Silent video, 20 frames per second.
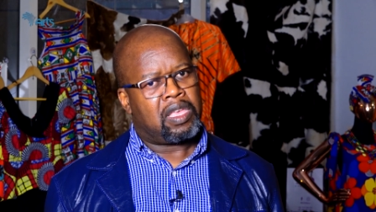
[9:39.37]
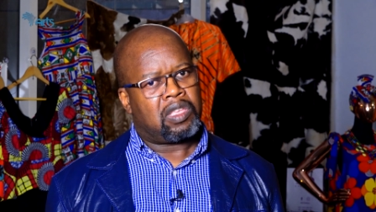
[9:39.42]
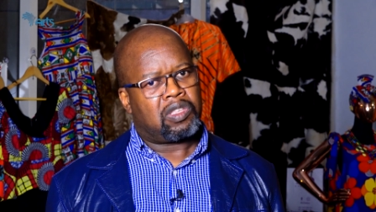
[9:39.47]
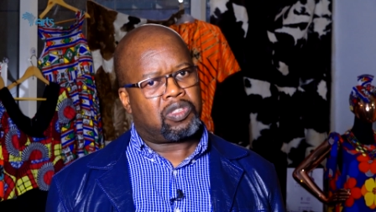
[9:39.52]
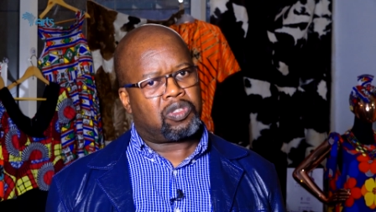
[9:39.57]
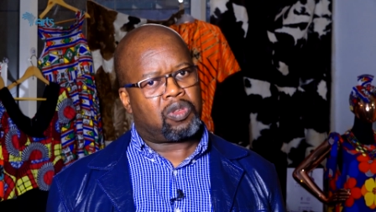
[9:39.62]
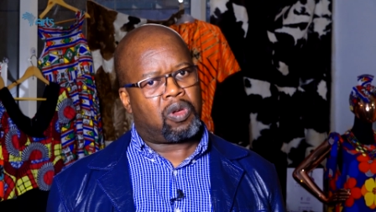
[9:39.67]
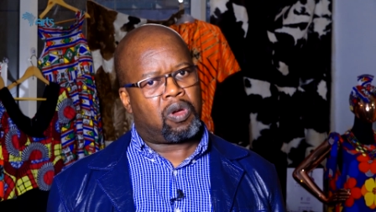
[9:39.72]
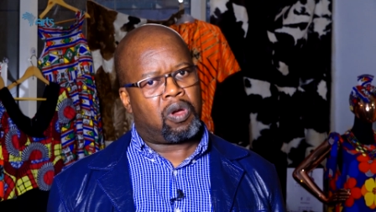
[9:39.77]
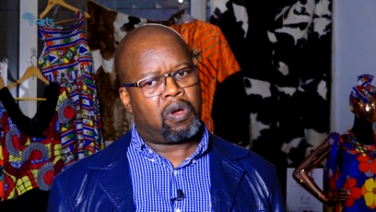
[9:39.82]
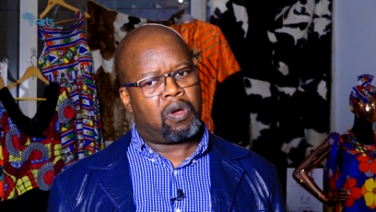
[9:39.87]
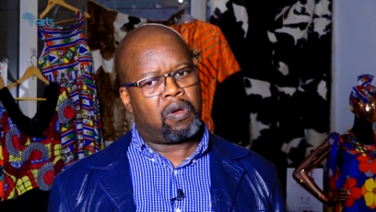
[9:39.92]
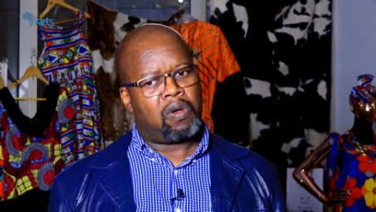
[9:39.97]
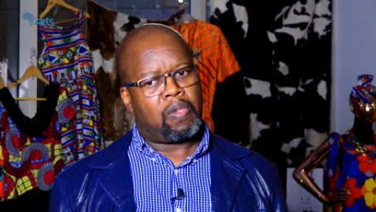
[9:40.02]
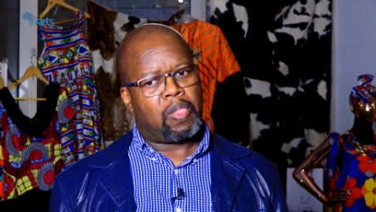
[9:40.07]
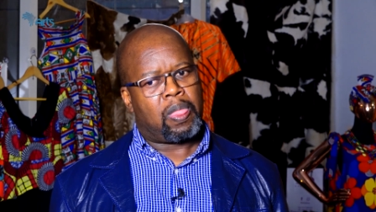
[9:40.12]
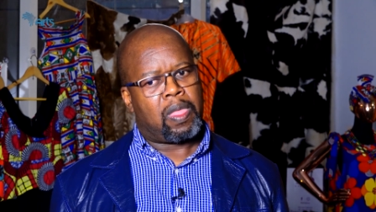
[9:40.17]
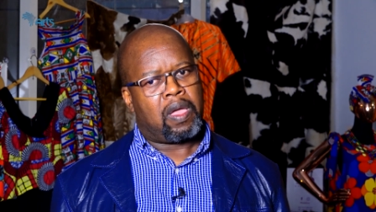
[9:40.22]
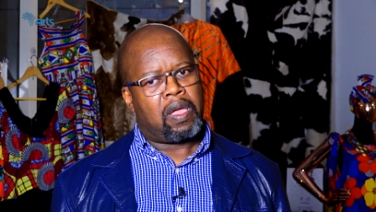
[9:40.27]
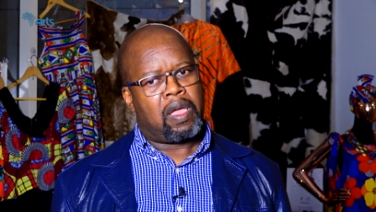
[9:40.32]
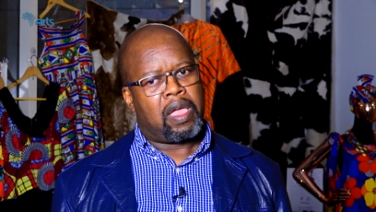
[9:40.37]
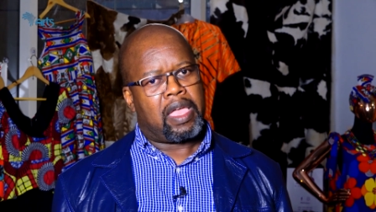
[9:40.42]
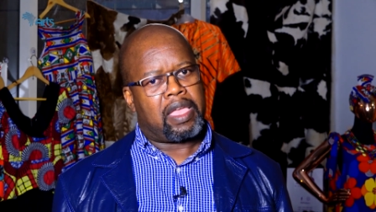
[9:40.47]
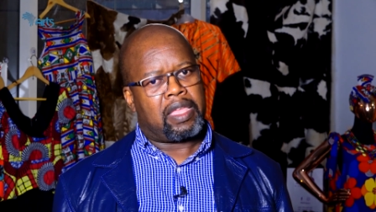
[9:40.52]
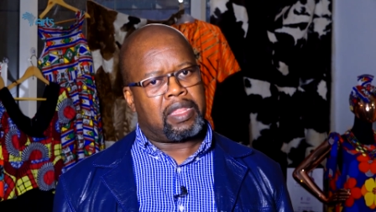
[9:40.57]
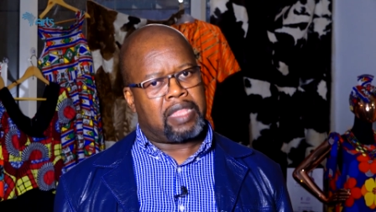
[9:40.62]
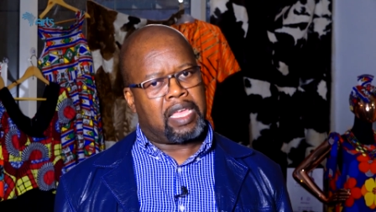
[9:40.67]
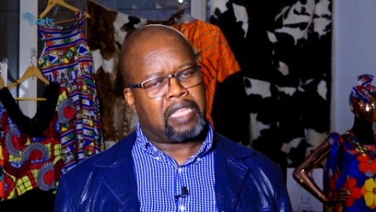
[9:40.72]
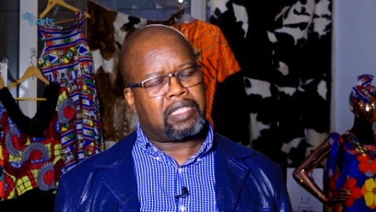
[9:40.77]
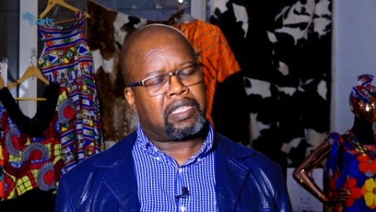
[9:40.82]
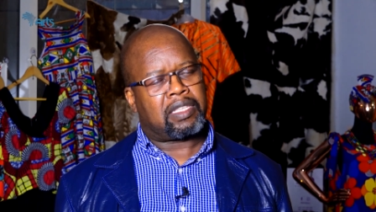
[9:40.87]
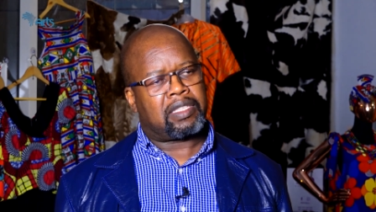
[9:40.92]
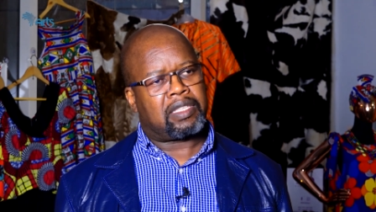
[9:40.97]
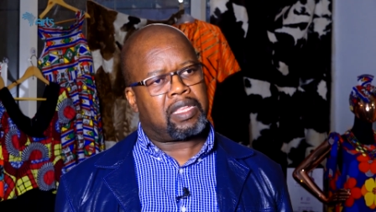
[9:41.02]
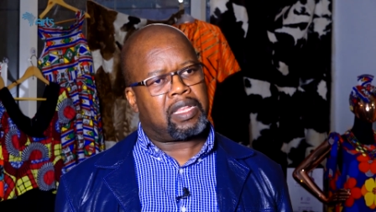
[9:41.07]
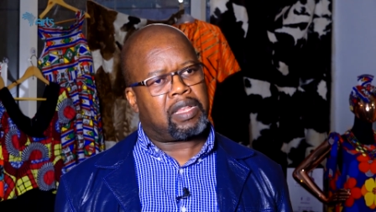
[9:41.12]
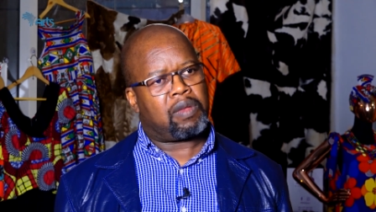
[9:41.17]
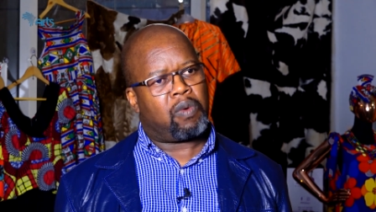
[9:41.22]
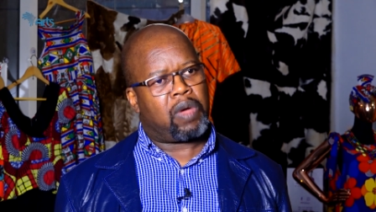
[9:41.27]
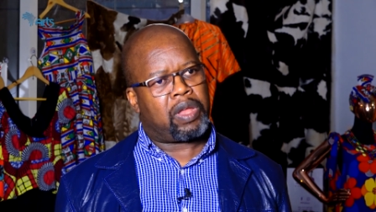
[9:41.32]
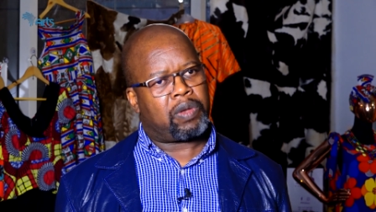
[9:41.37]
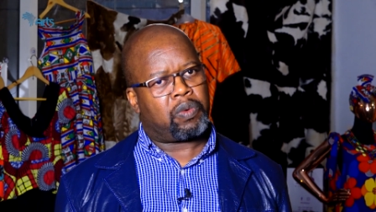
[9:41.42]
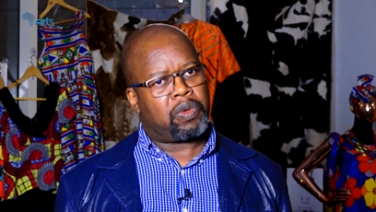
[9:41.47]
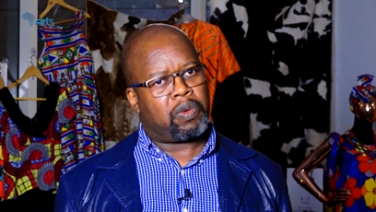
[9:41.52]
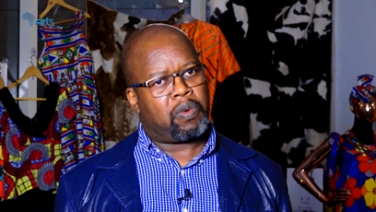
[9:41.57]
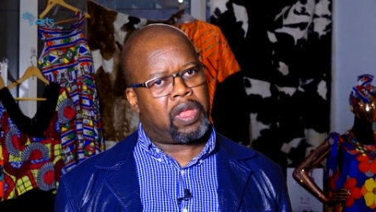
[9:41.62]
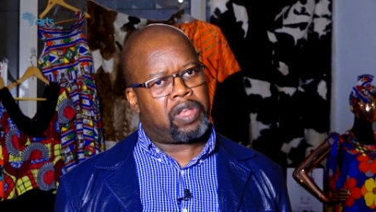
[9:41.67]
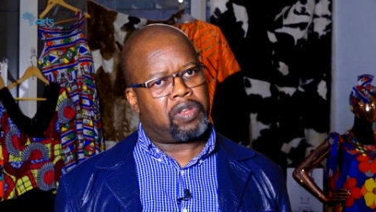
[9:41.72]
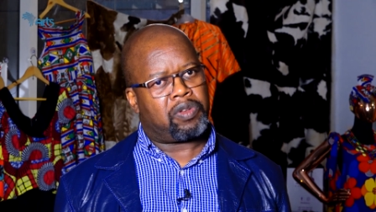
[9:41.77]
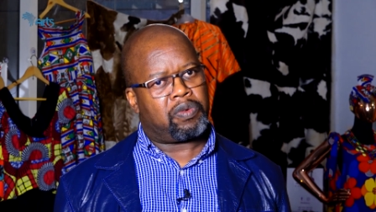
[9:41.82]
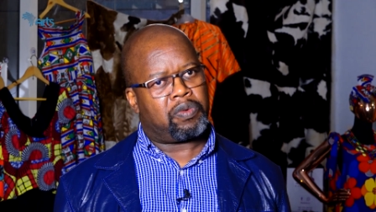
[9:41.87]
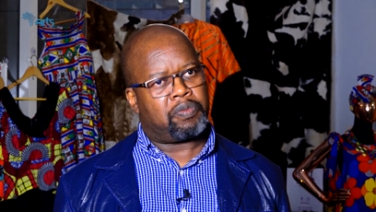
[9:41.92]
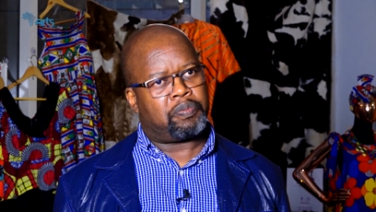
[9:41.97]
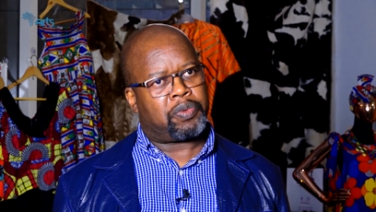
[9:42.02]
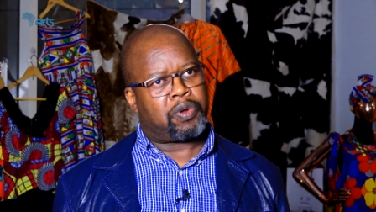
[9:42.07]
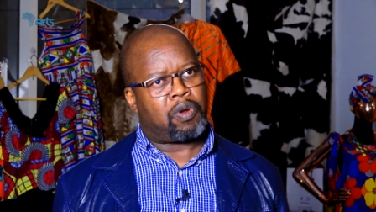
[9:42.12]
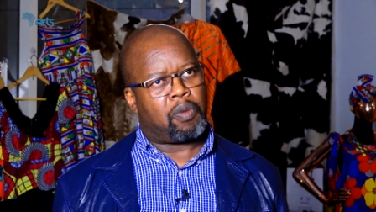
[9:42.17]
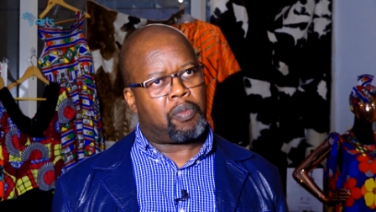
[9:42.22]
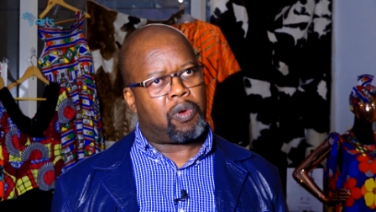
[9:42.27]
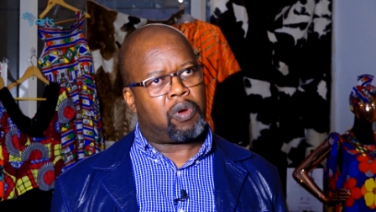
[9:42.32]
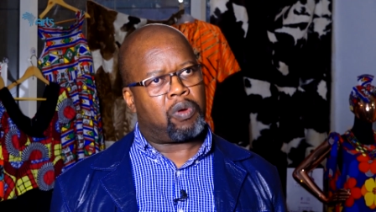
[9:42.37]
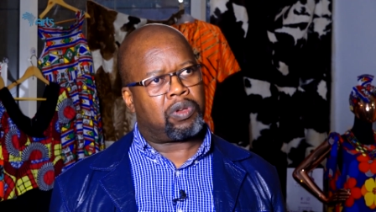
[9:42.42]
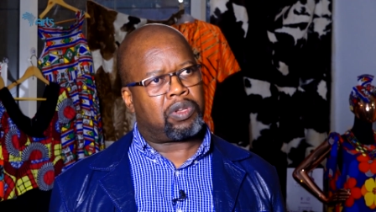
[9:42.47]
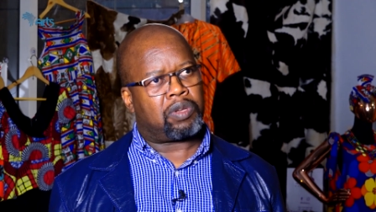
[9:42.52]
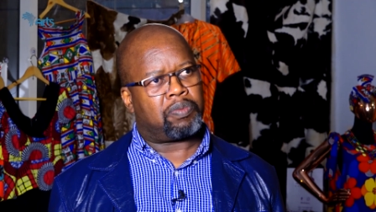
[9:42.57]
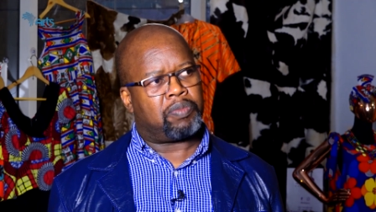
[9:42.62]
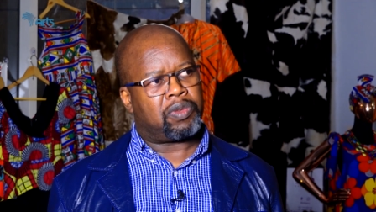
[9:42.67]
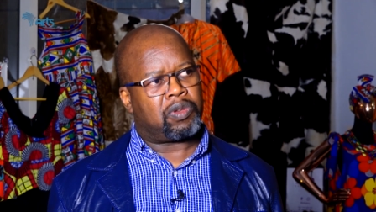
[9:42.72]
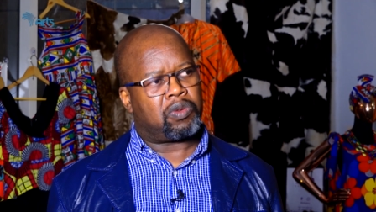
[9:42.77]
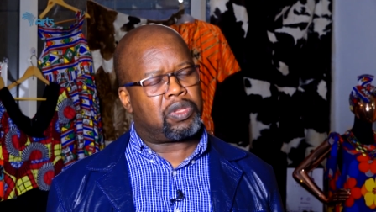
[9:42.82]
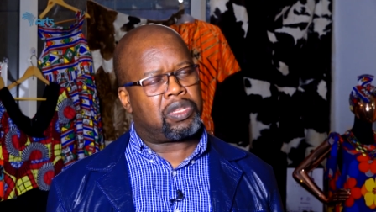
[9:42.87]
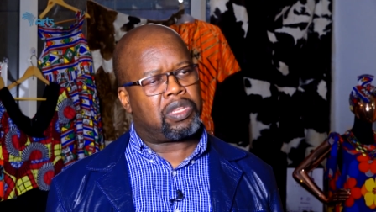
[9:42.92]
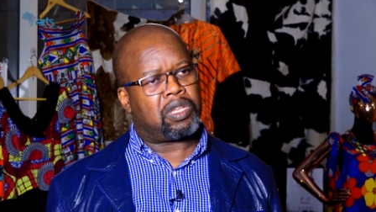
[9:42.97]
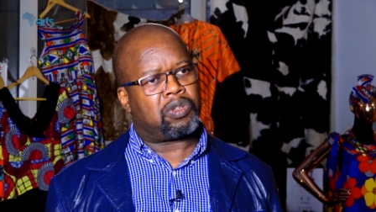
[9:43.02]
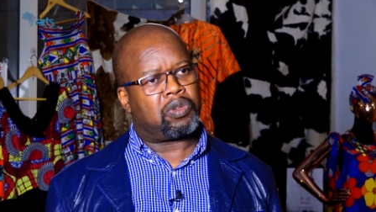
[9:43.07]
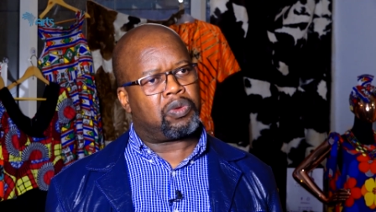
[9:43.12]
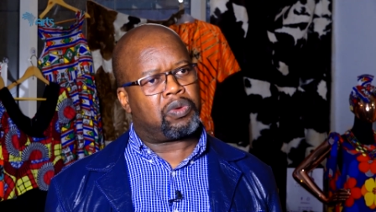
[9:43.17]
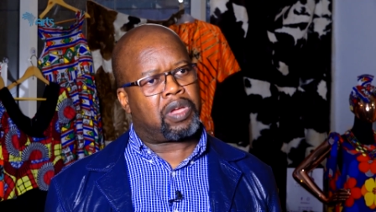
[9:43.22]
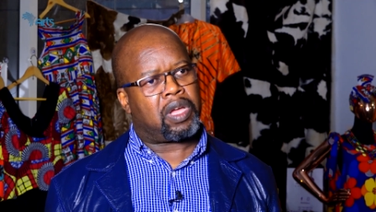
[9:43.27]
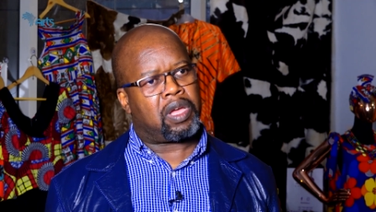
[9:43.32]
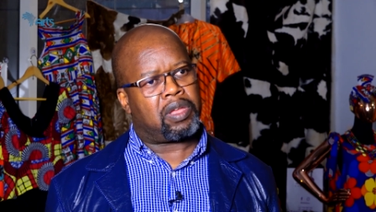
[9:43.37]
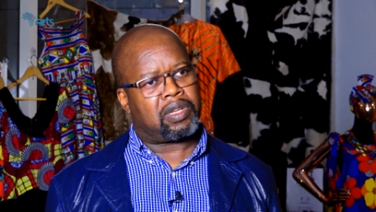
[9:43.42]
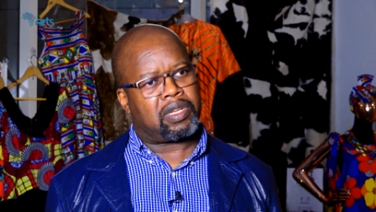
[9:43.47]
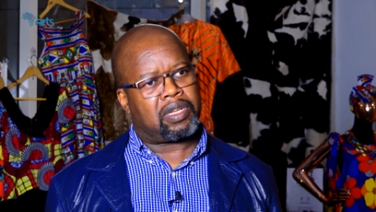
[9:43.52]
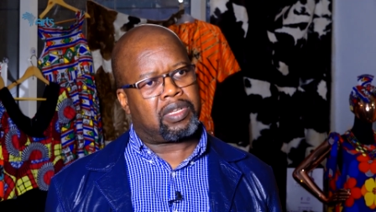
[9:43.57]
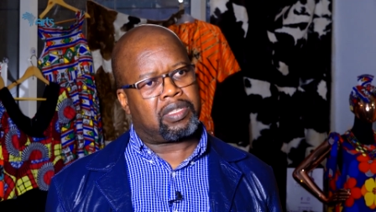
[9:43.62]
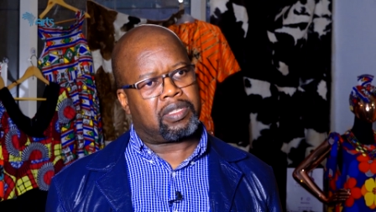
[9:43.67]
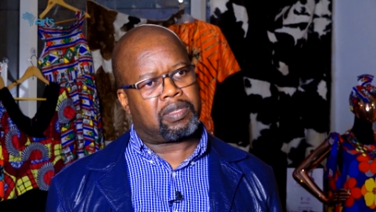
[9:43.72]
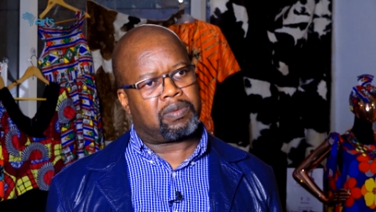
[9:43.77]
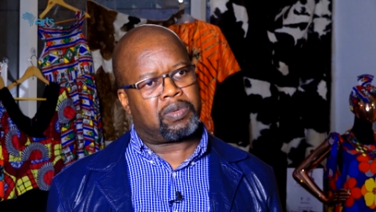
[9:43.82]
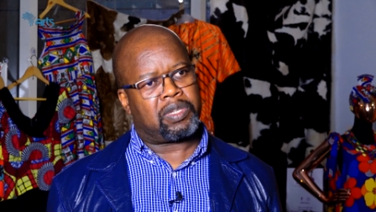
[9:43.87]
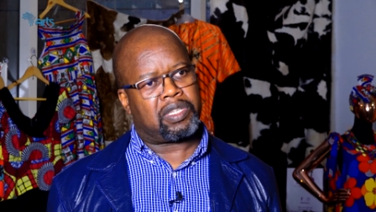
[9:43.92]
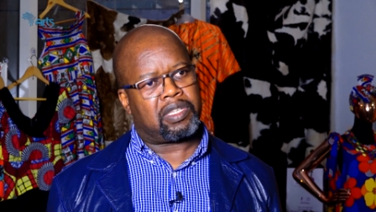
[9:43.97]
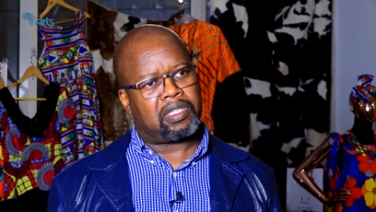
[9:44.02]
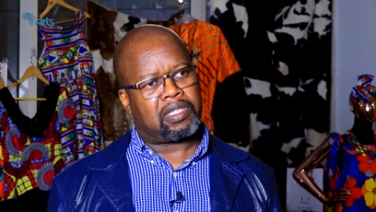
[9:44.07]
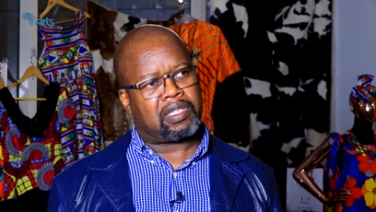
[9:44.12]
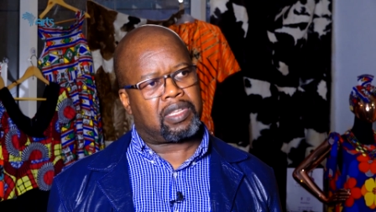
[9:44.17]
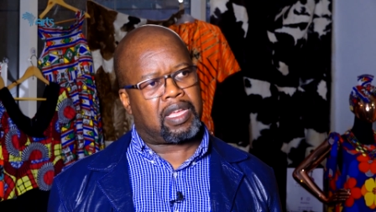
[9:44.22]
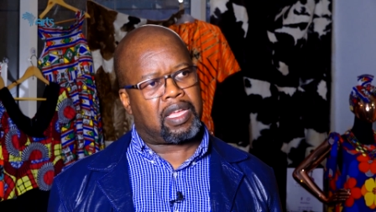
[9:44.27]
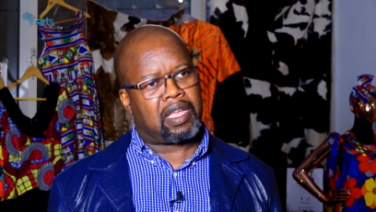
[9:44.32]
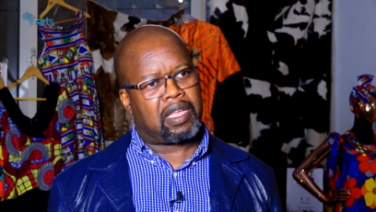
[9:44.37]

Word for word: So that's exactly what we want to promote between the two countries, which is